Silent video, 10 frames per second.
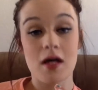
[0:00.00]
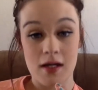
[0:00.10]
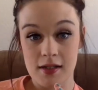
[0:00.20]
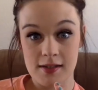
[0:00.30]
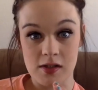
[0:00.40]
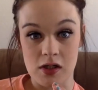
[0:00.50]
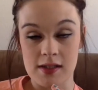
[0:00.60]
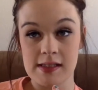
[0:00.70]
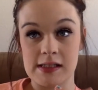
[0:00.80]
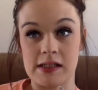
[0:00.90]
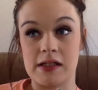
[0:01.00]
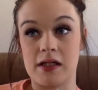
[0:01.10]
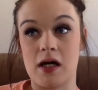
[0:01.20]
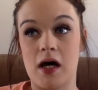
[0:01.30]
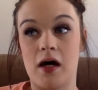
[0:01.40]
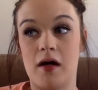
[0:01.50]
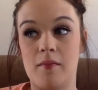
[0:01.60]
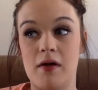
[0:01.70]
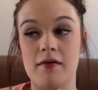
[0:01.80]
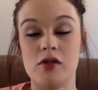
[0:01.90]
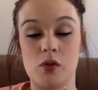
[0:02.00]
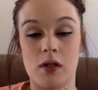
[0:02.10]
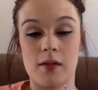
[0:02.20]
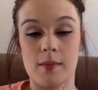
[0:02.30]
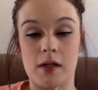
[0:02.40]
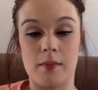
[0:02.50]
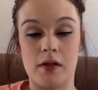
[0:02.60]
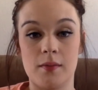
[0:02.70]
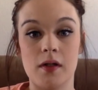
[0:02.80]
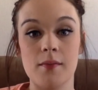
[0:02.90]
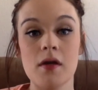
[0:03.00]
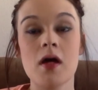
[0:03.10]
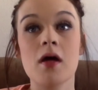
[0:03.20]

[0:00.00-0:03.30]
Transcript: exhausted doing the bare minimum.